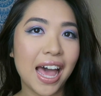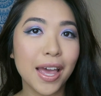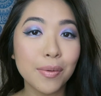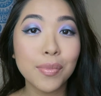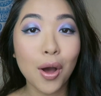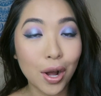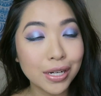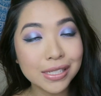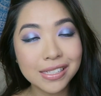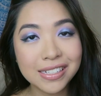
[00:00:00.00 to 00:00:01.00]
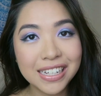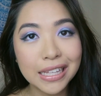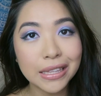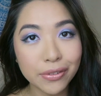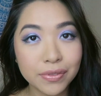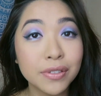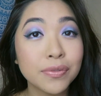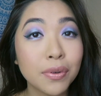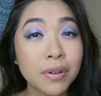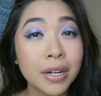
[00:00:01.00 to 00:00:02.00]
am honestly living
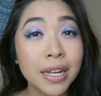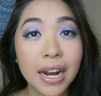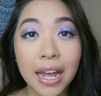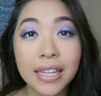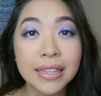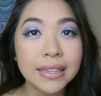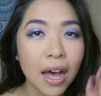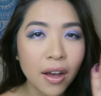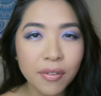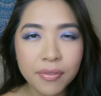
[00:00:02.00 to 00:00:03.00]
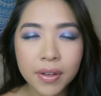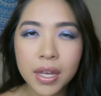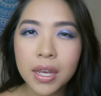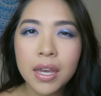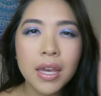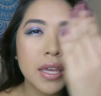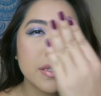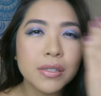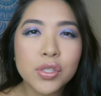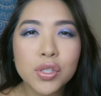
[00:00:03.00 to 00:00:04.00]
for it. I love
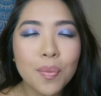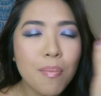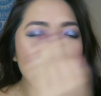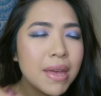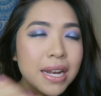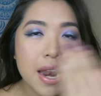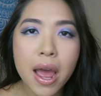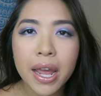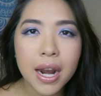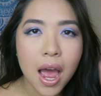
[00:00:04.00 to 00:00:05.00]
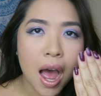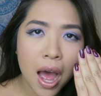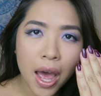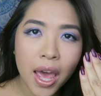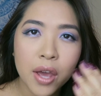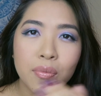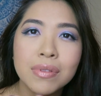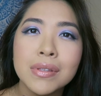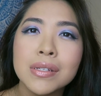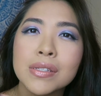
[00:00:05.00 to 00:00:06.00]
this midnight eye
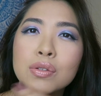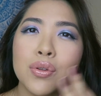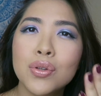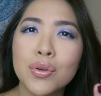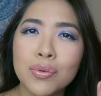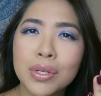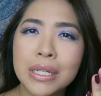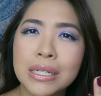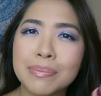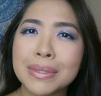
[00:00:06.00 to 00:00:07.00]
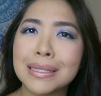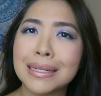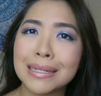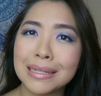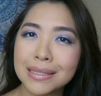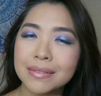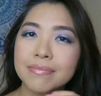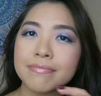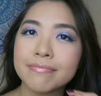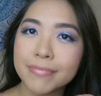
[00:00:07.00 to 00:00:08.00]
with this nudie but like
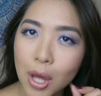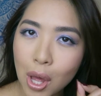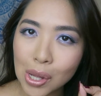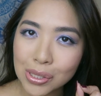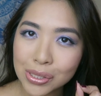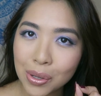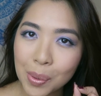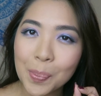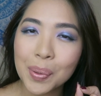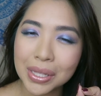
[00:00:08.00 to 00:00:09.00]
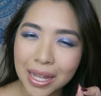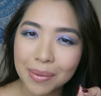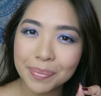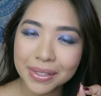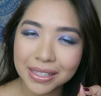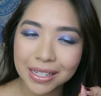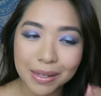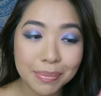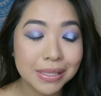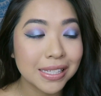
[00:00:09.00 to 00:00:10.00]
also plump
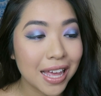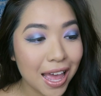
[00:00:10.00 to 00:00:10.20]
lips.